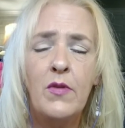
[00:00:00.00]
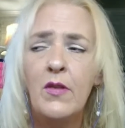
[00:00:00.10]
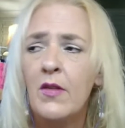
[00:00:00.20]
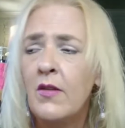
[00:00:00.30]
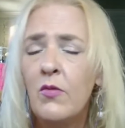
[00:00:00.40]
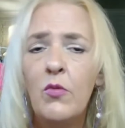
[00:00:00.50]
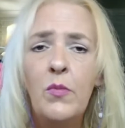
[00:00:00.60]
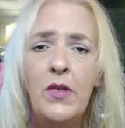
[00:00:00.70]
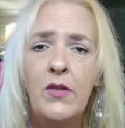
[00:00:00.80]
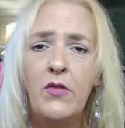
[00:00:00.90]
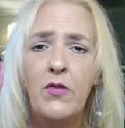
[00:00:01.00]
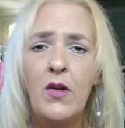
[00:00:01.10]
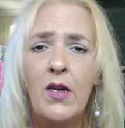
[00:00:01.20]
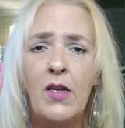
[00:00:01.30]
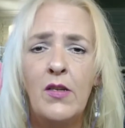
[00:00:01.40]
This woman is
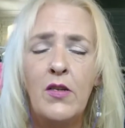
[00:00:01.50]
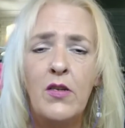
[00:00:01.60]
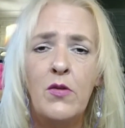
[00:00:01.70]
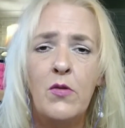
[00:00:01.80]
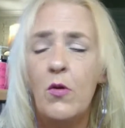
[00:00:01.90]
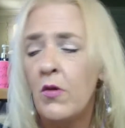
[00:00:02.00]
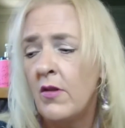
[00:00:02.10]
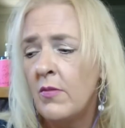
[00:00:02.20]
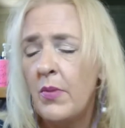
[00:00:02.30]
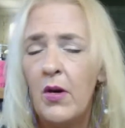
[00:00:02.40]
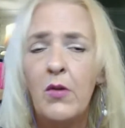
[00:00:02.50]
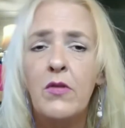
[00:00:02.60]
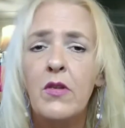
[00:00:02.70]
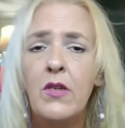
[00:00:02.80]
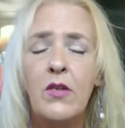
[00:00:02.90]
trying to, or this
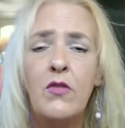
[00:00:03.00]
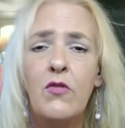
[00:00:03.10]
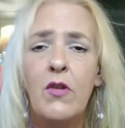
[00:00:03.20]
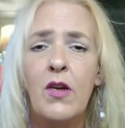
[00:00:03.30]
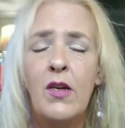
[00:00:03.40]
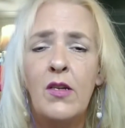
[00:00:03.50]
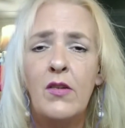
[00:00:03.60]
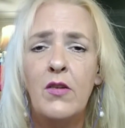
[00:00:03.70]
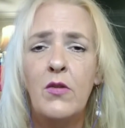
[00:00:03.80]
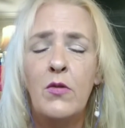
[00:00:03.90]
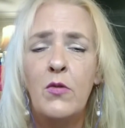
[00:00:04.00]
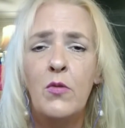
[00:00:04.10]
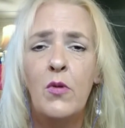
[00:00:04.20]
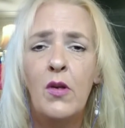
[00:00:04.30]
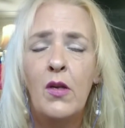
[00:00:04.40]
person is trying to